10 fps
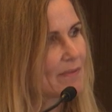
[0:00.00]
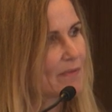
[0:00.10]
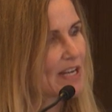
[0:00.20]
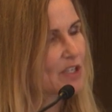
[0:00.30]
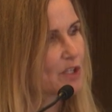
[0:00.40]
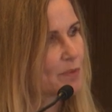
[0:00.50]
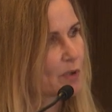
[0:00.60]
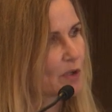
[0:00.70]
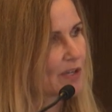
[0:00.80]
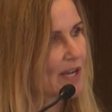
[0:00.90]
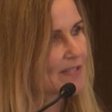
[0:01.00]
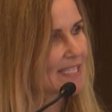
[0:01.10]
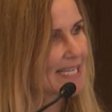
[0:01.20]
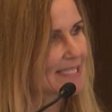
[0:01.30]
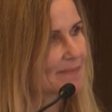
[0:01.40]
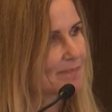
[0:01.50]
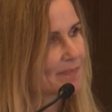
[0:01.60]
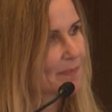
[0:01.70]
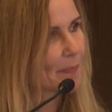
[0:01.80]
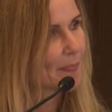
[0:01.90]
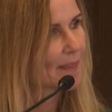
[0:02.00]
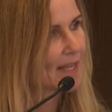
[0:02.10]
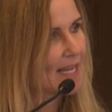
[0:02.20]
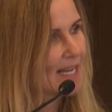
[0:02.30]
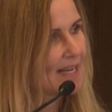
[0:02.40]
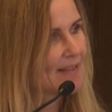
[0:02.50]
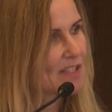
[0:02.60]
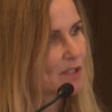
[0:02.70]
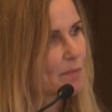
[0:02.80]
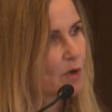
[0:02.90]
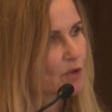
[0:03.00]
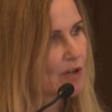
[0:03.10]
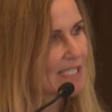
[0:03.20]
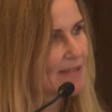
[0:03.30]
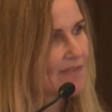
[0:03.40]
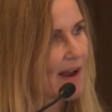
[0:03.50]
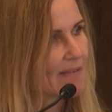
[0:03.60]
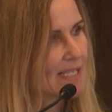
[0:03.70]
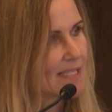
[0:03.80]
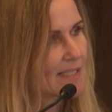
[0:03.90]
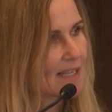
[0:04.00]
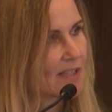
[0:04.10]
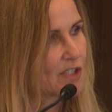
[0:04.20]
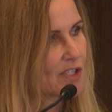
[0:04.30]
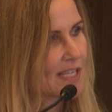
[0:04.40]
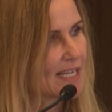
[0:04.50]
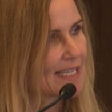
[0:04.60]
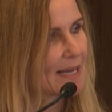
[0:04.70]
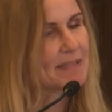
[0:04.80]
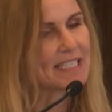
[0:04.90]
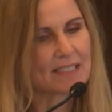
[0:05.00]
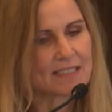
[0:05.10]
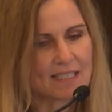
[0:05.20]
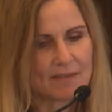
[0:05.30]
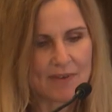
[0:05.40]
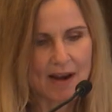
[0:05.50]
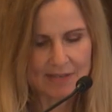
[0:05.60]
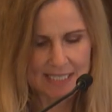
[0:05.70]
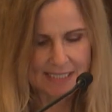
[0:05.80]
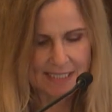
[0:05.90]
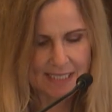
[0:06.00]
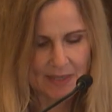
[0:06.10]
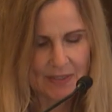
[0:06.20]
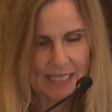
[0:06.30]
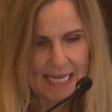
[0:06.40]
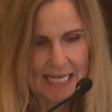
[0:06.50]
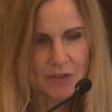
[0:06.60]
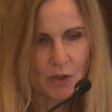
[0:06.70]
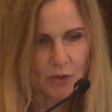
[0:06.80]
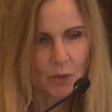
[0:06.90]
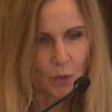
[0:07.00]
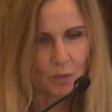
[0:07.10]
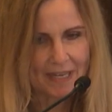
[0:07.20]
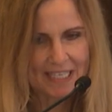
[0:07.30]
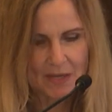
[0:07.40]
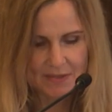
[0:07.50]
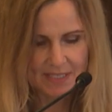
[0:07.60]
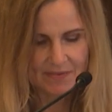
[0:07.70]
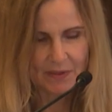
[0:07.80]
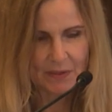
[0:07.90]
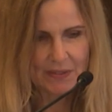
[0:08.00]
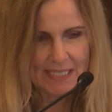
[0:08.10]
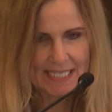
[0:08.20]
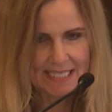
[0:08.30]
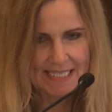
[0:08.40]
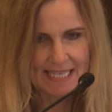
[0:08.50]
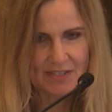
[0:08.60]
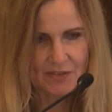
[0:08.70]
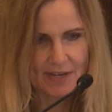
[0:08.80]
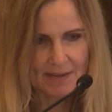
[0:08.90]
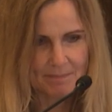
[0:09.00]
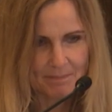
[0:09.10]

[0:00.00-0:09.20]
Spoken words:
a very good prognosis. And then some more aggressive variants, such as the gamma delta variant. So it's not all mycosis fungoides and Sézary.